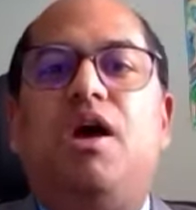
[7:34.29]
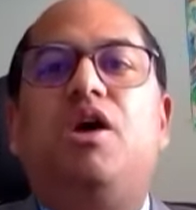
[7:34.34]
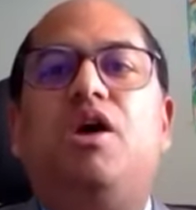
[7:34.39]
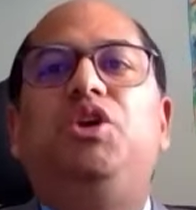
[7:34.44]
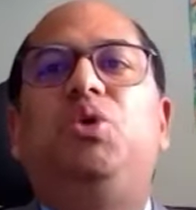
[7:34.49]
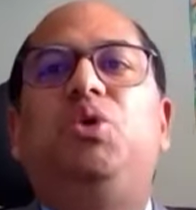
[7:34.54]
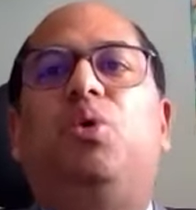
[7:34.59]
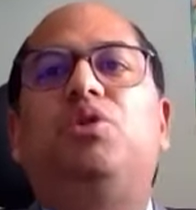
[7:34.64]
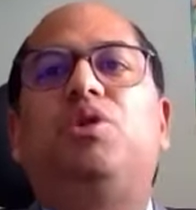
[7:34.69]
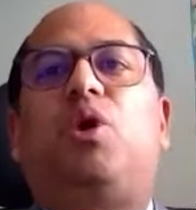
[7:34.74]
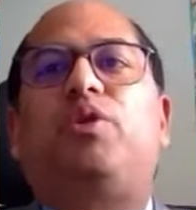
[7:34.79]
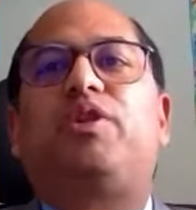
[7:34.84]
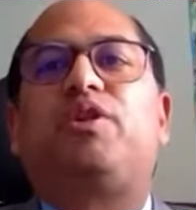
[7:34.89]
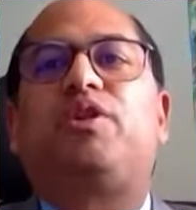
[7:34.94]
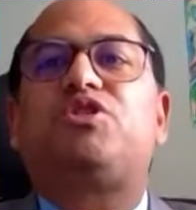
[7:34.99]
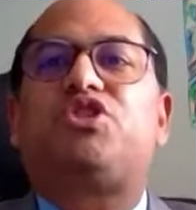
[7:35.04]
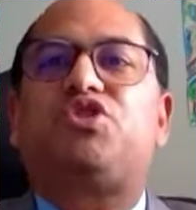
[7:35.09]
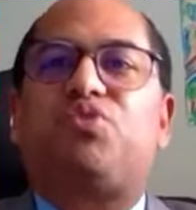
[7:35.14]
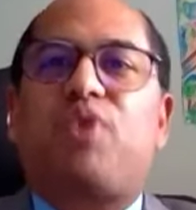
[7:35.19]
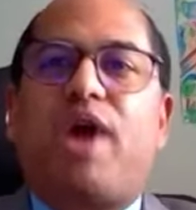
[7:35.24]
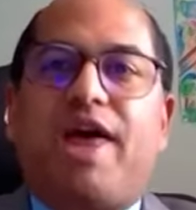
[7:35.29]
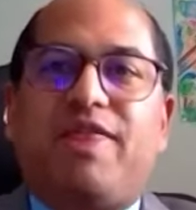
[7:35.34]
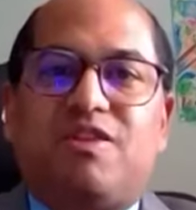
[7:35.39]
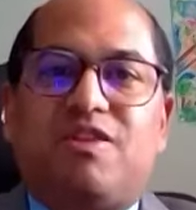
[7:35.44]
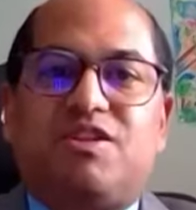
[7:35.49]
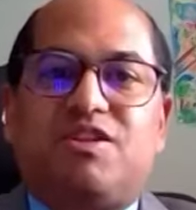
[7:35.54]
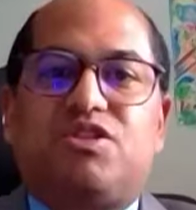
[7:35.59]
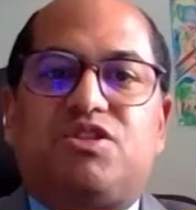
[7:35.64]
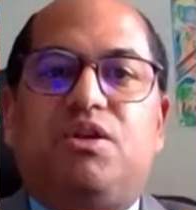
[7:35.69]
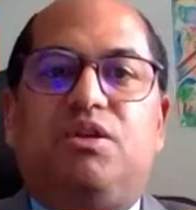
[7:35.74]
You'll know their
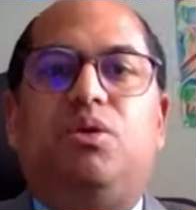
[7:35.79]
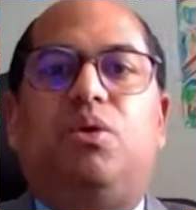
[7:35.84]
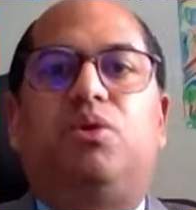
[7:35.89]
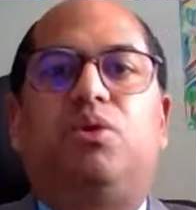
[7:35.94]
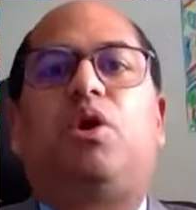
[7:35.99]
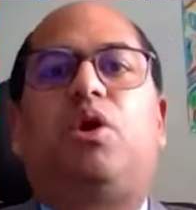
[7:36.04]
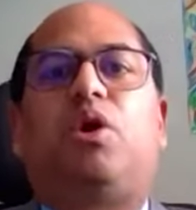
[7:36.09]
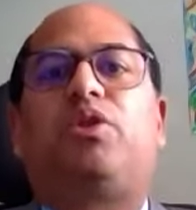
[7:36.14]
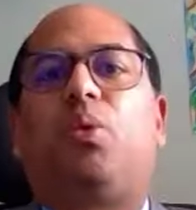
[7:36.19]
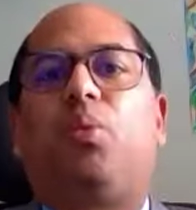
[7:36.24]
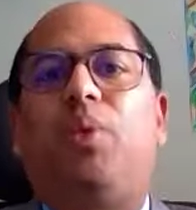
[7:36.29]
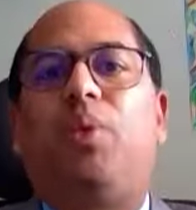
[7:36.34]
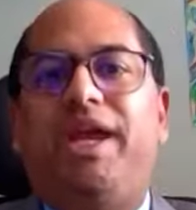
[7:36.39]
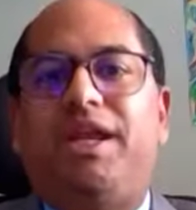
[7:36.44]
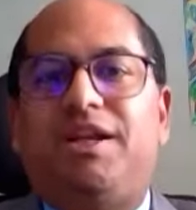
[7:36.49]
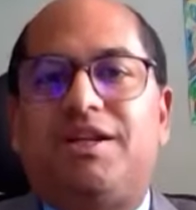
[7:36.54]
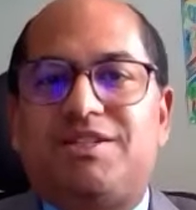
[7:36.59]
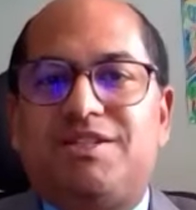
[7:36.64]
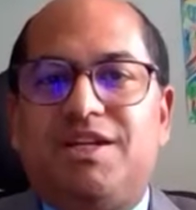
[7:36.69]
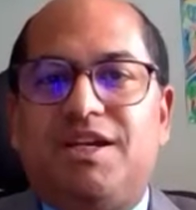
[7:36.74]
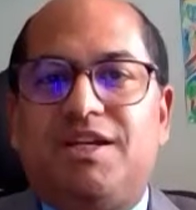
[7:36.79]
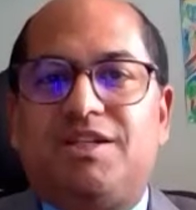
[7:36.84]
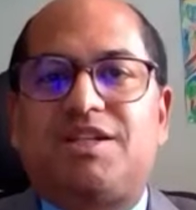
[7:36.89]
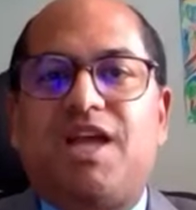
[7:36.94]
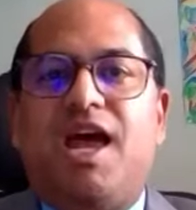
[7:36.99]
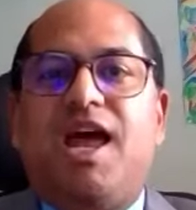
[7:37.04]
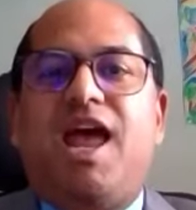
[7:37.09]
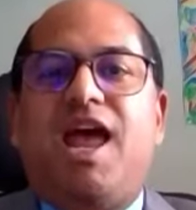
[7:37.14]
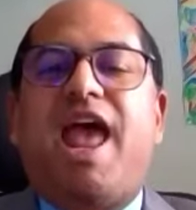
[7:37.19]
strengths, you'll know their weaknesses,